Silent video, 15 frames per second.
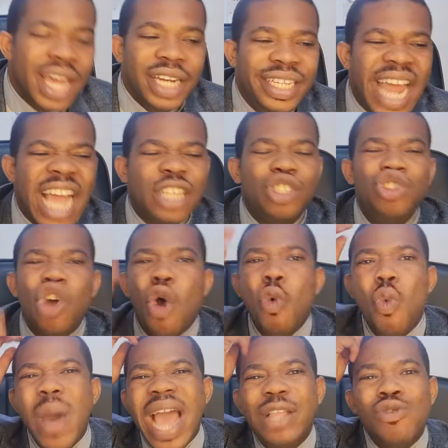There's
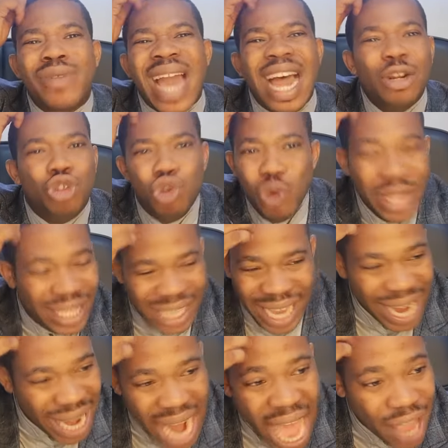no way you can do it
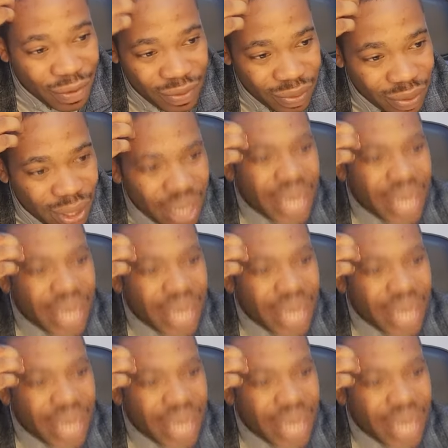in life.